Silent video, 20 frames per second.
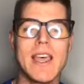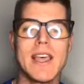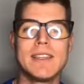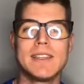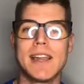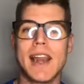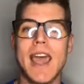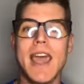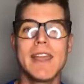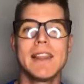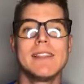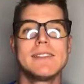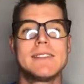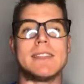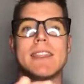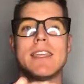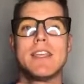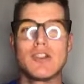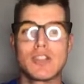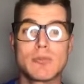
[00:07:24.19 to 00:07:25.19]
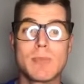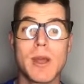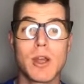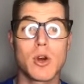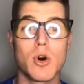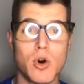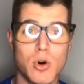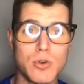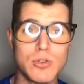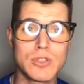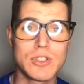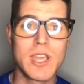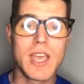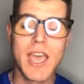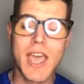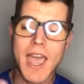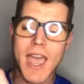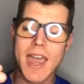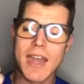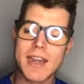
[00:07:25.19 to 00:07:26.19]
Saying, hey, listen, here's my goals,
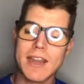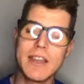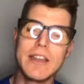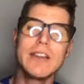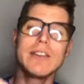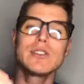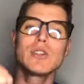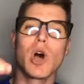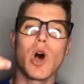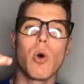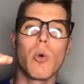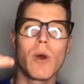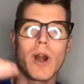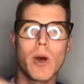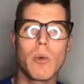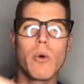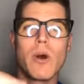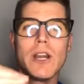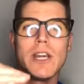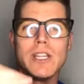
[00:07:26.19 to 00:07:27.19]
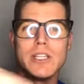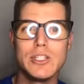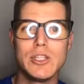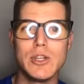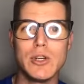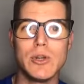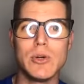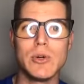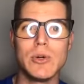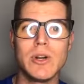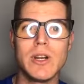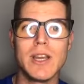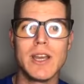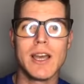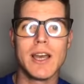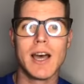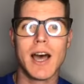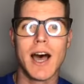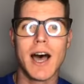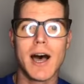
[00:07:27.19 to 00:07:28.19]
and here's what I want you to do
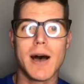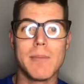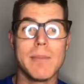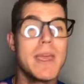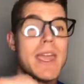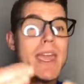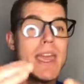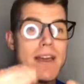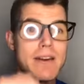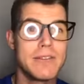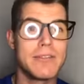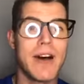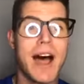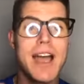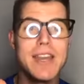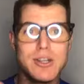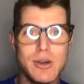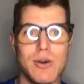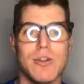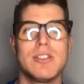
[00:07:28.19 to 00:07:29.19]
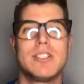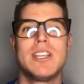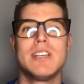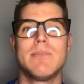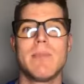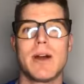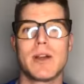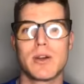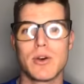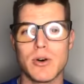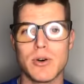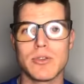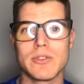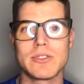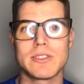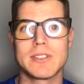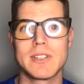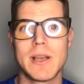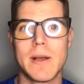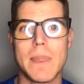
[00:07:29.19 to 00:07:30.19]
um, if I don't achieve my
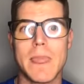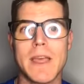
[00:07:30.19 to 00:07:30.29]
goals.